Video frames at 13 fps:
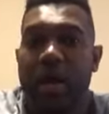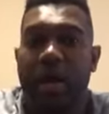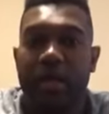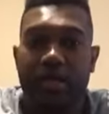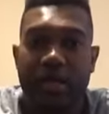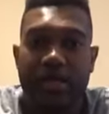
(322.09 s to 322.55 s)

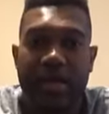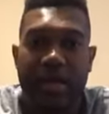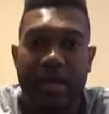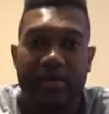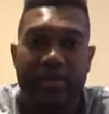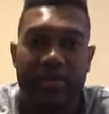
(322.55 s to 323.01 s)
Uh,
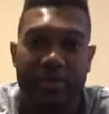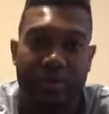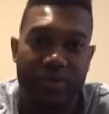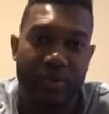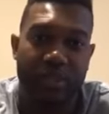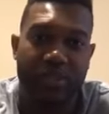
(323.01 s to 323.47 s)
Leanne,
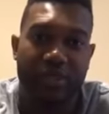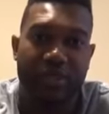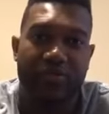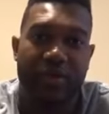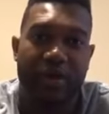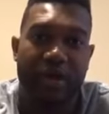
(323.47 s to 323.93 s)
who's
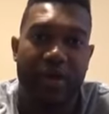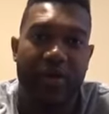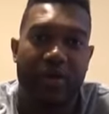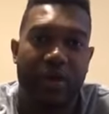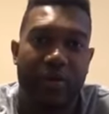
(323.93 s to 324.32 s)
listening right now,